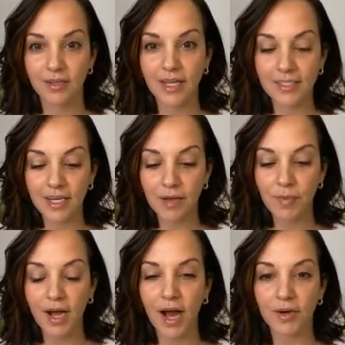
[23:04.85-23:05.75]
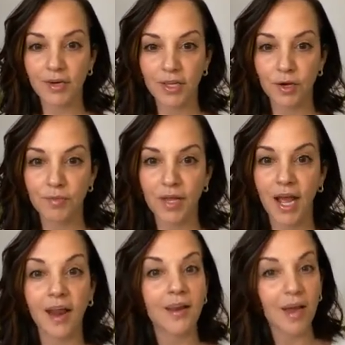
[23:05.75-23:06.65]
They did it by honoring their
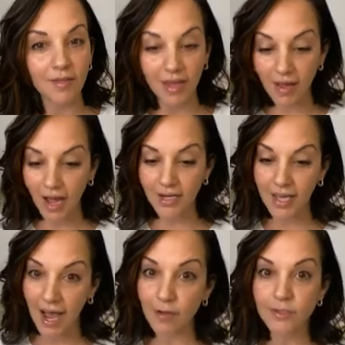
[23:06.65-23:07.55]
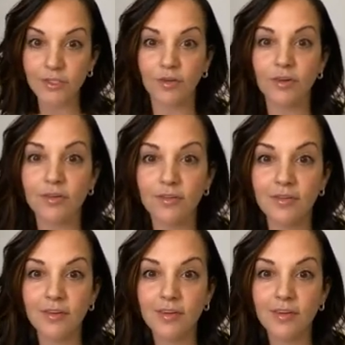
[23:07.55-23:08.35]
plan. Now, they had counsel,